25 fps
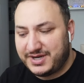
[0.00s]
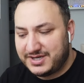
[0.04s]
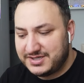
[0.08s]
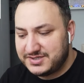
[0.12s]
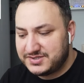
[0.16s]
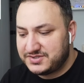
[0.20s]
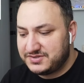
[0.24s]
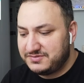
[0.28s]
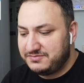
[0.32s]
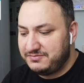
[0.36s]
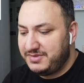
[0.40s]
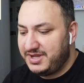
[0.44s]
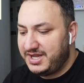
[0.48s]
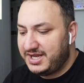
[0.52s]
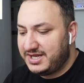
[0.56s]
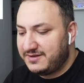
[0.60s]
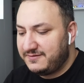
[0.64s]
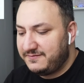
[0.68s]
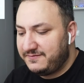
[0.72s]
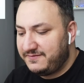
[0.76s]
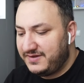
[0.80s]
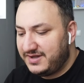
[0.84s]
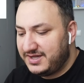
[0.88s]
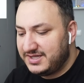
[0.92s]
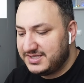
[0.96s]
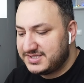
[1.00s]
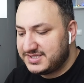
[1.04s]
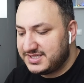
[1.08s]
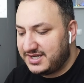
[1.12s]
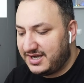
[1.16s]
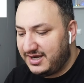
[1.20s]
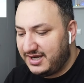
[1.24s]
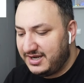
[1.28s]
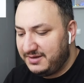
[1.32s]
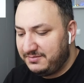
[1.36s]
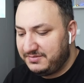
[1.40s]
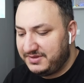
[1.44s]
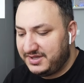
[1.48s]
parts to make the fans
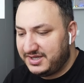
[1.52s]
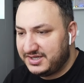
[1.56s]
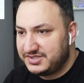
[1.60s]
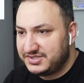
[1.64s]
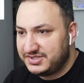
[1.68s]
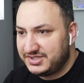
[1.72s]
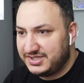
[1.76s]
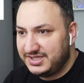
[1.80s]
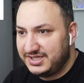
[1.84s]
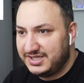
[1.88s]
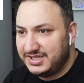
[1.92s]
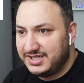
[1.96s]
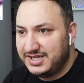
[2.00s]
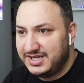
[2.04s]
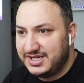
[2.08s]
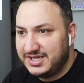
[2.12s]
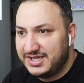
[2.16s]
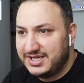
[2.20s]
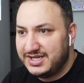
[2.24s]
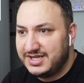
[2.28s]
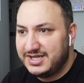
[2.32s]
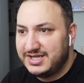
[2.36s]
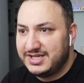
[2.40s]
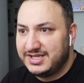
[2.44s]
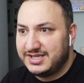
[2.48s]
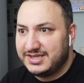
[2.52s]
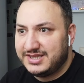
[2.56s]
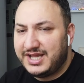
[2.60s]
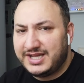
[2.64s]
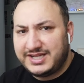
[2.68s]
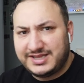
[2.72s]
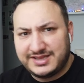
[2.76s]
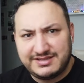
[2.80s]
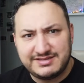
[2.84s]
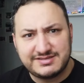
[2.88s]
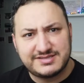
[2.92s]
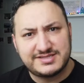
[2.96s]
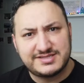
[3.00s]
hyped, actually. Like